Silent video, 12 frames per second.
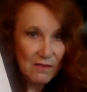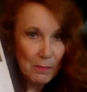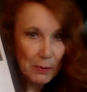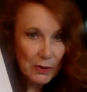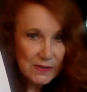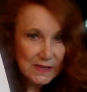
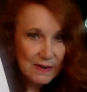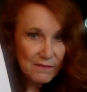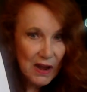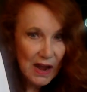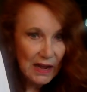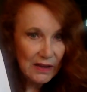person of
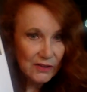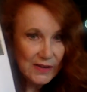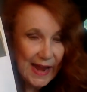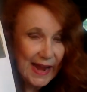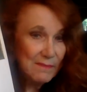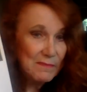color
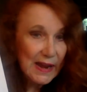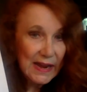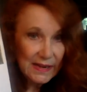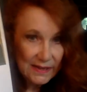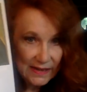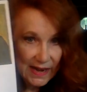named
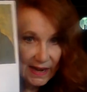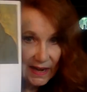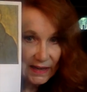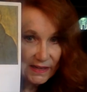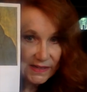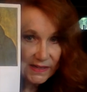
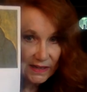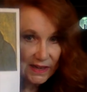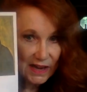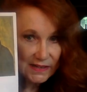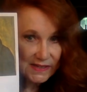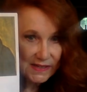Nicholas
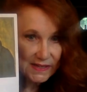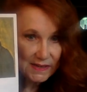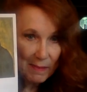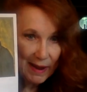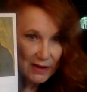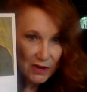Augustin
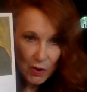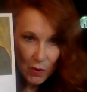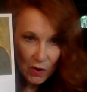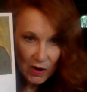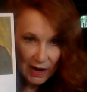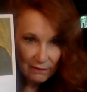
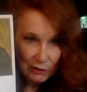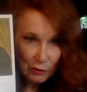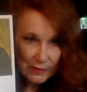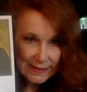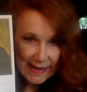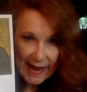Meteor of
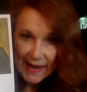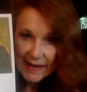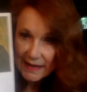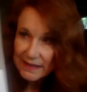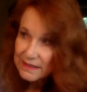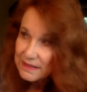
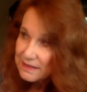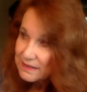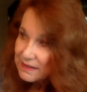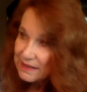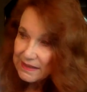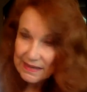Louisiana,
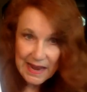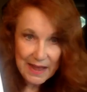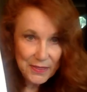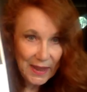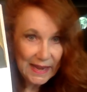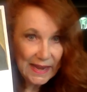and I
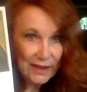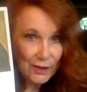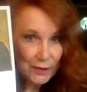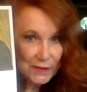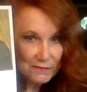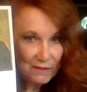think he
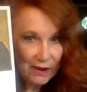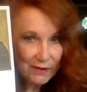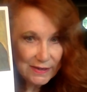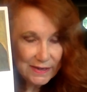looks very